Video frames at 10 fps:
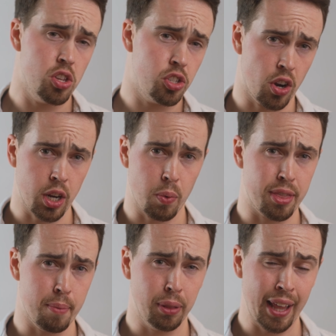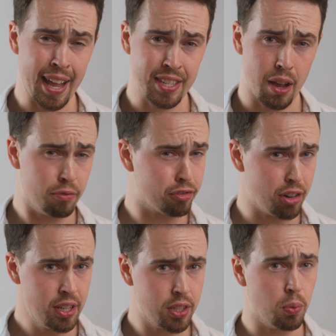starting with the lens up
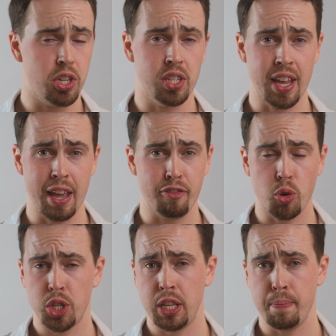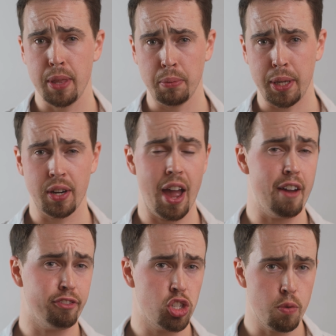front, which is a 14mm
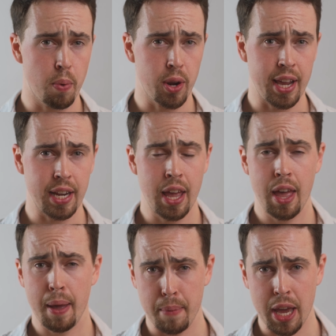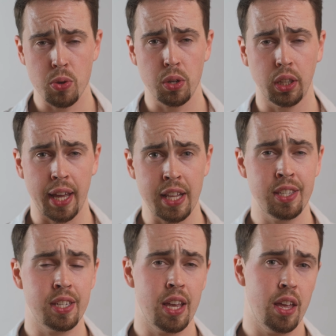f2.8 manual lens,